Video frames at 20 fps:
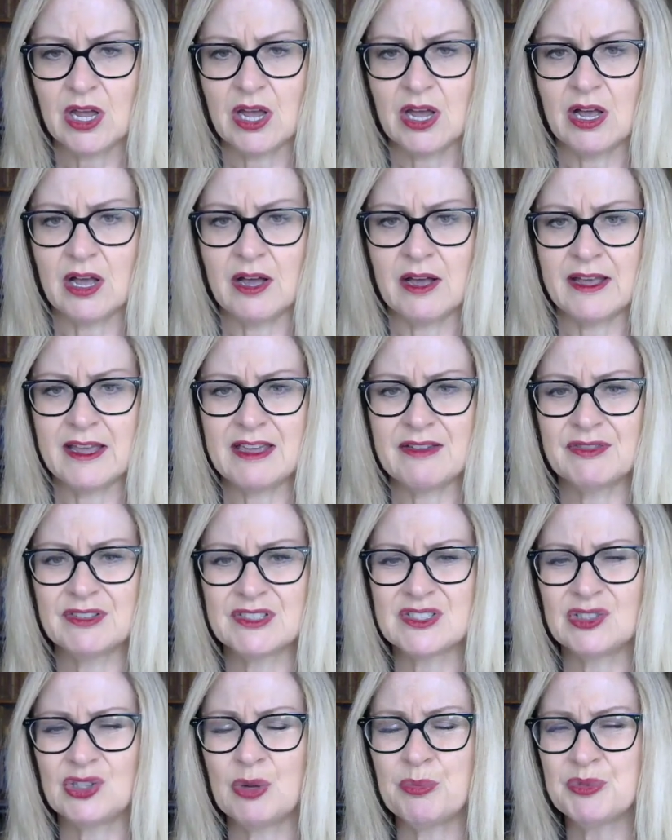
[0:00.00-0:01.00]
If
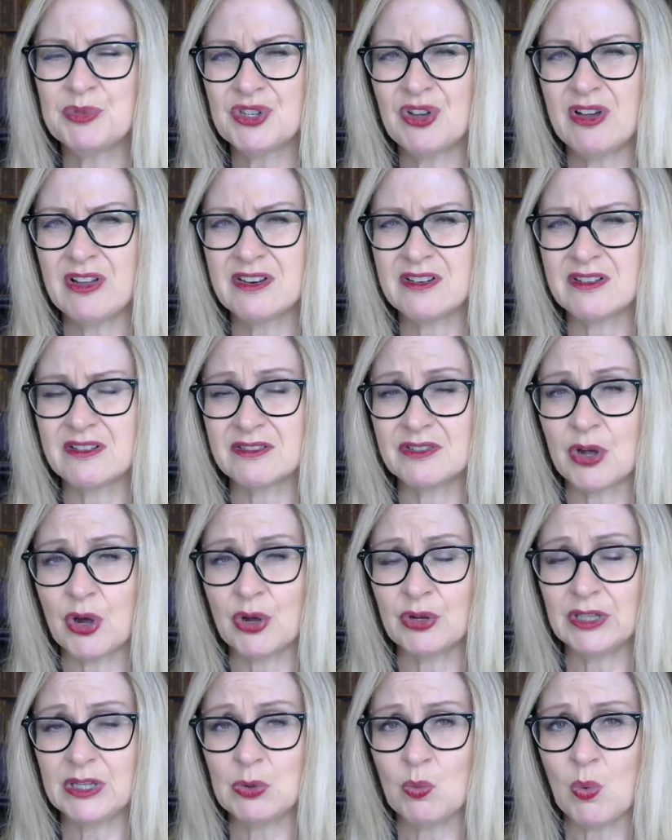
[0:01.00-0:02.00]
it's lopsided and
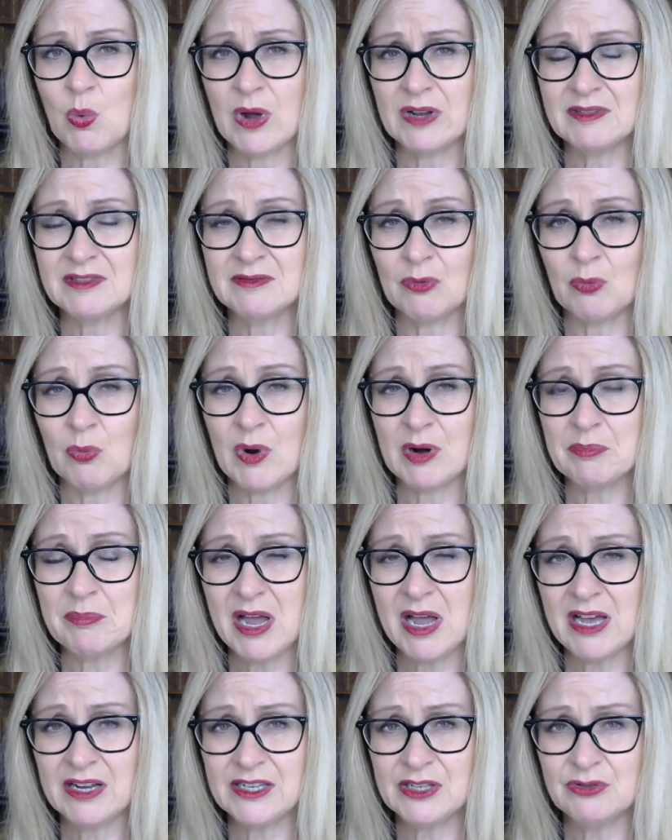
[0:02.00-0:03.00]
only one
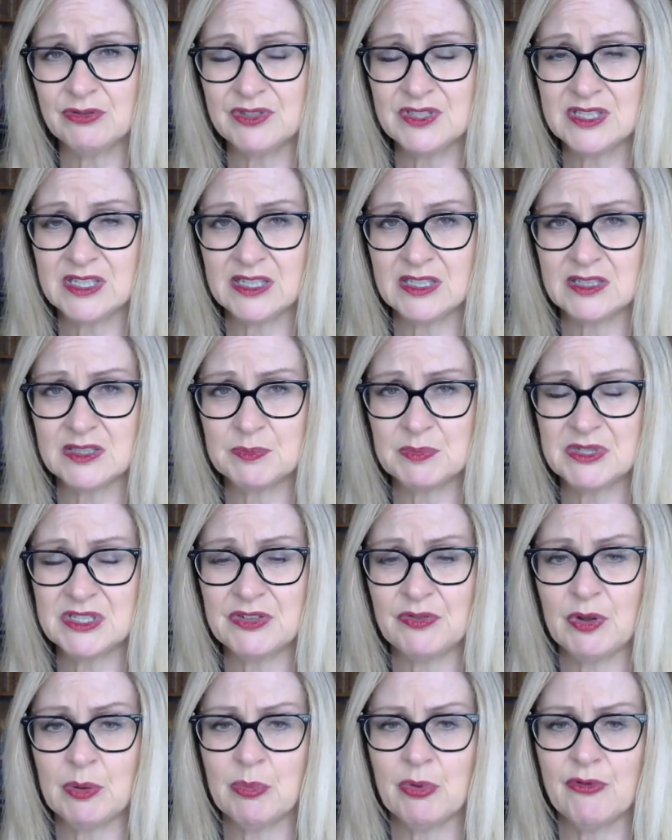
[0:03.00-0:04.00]
party could seek
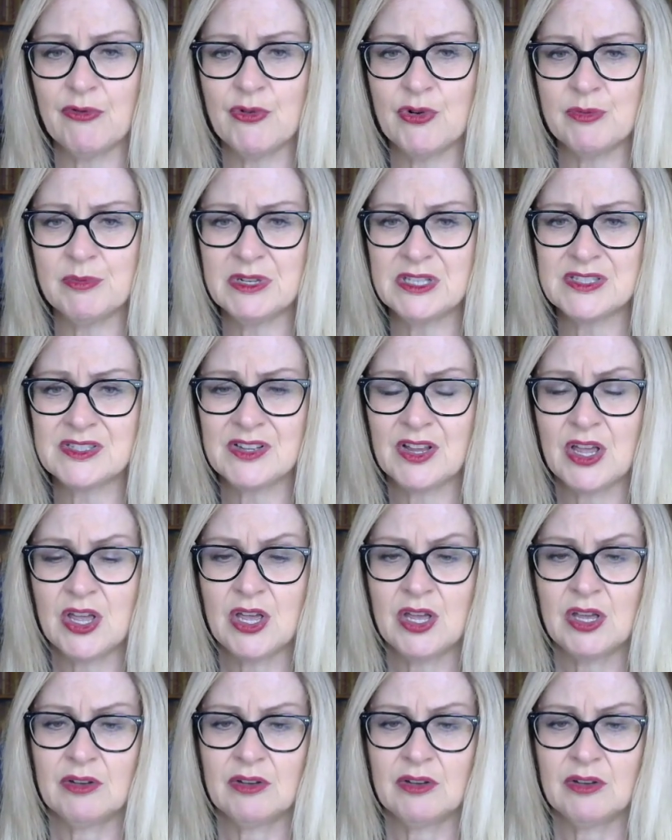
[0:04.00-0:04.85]
specific performance,